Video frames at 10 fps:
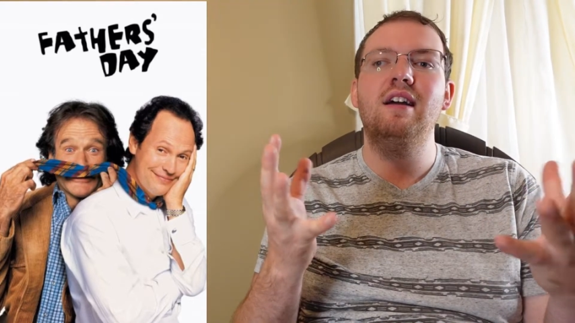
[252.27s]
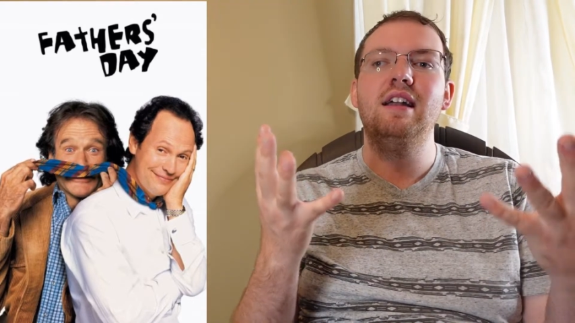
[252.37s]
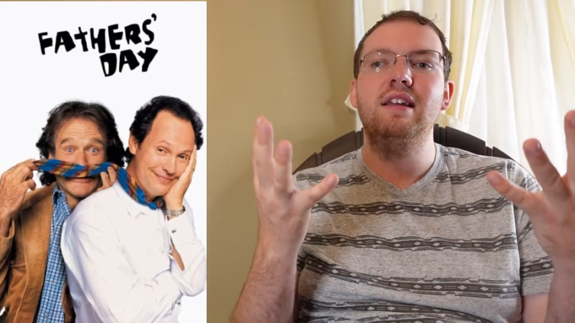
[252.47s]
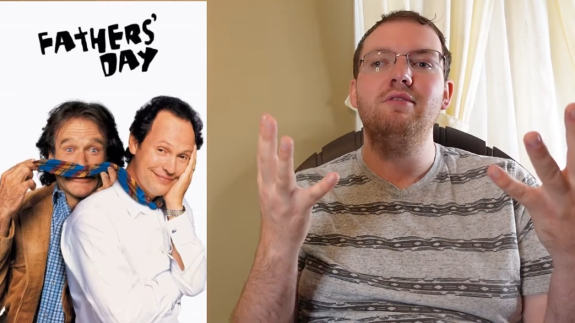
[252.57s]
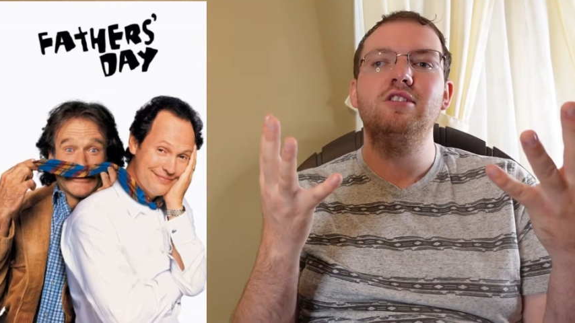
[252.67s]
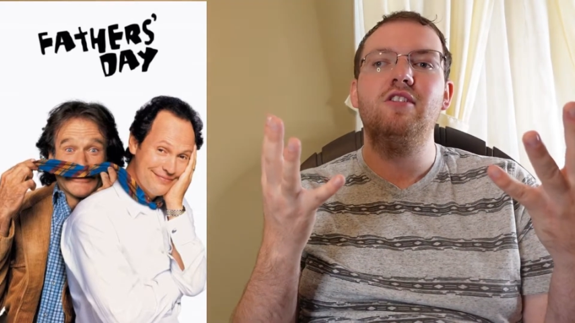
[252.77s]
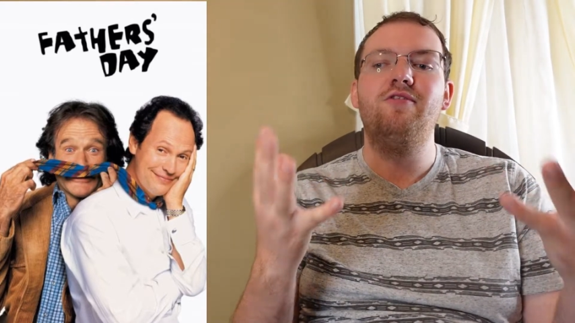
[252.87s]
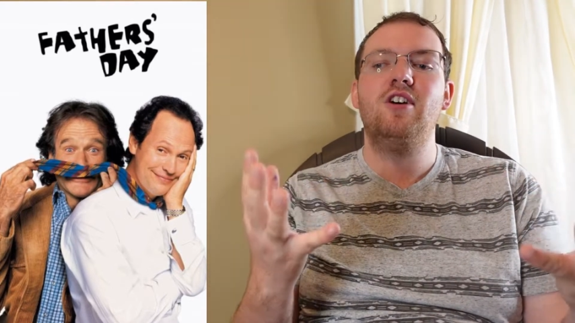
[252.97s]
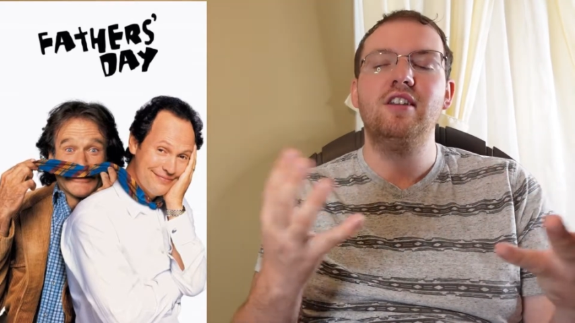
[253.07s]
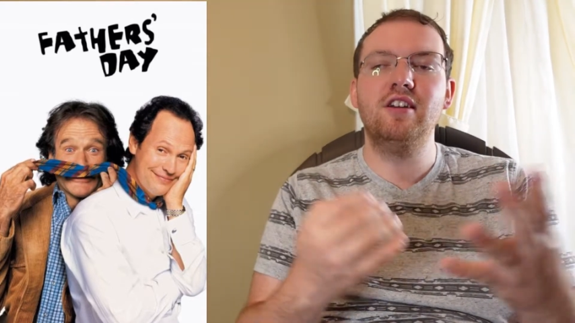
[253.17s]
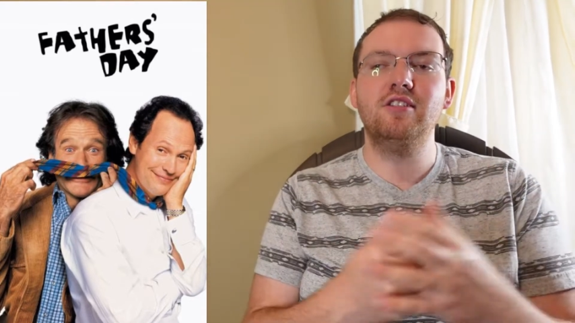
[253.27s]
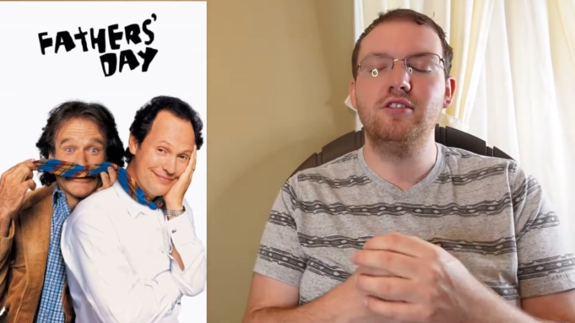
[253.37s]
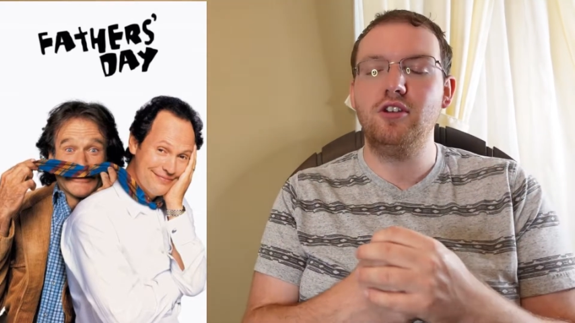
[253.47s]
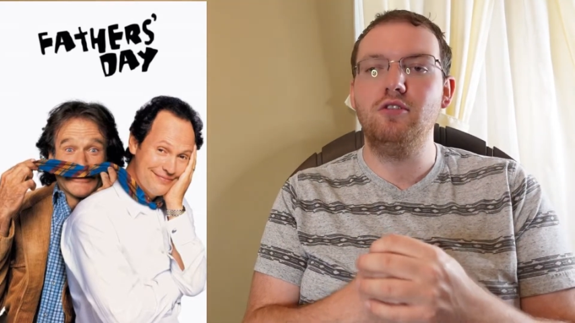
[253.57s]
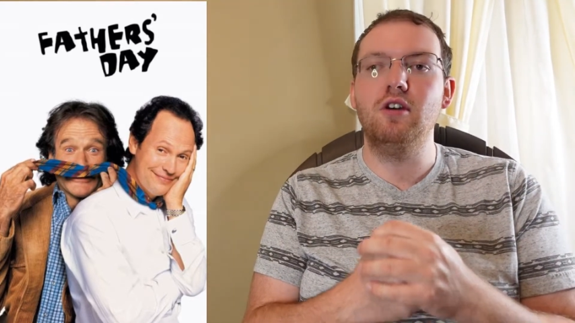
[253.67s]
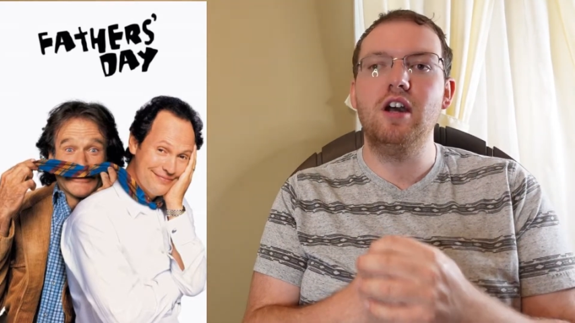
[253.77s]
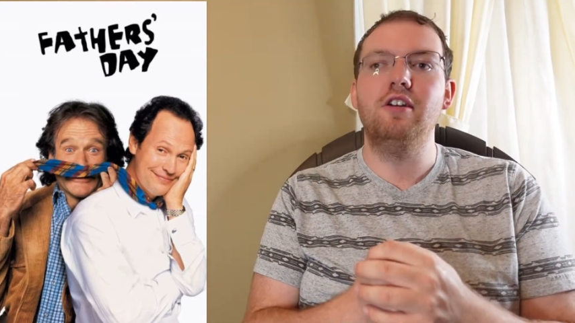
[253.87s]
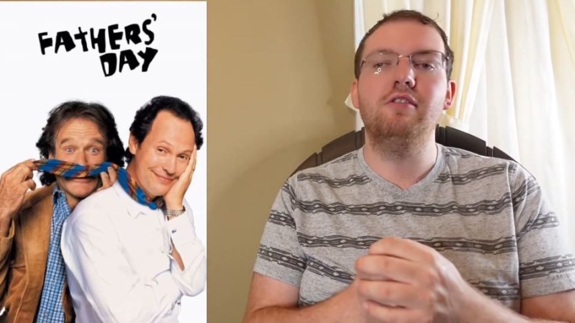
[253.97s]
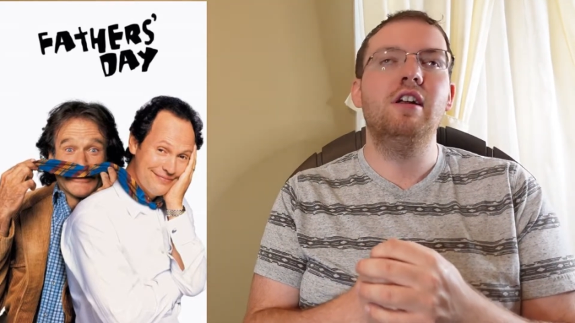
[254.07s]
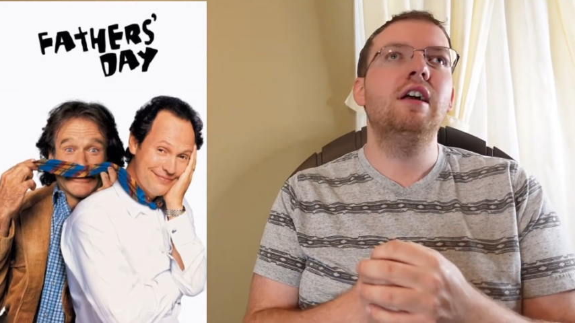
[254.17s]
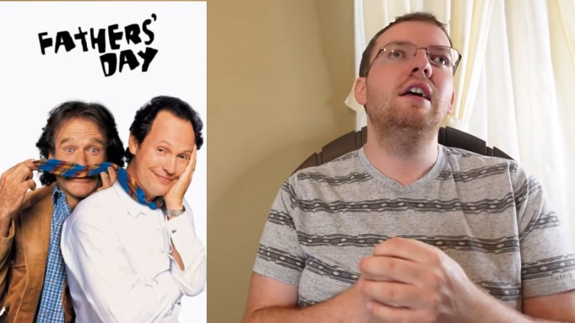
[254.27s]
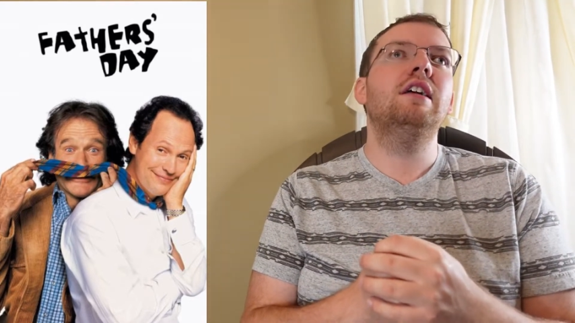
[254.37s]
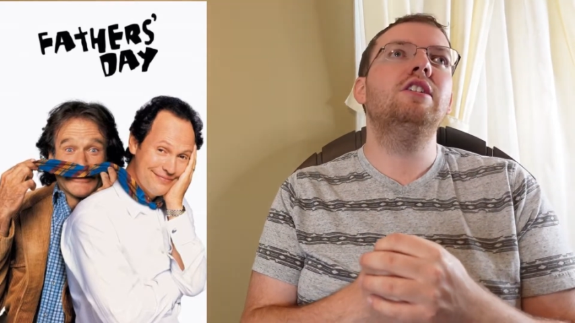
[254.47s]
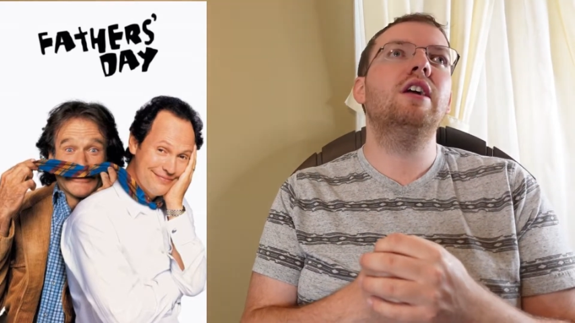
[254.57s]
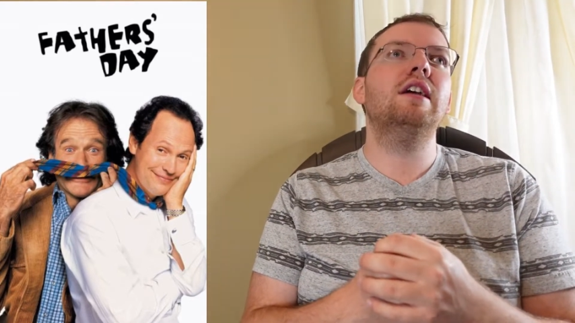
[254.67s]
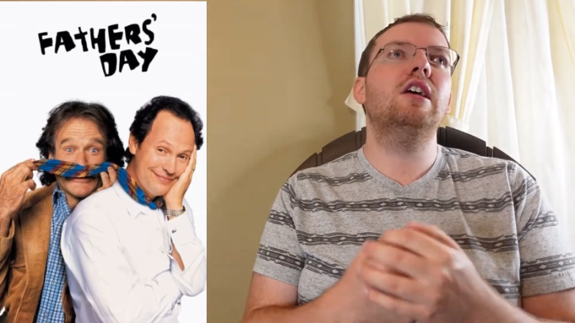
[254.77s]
Speaker 1: And it was a fun little duo. You got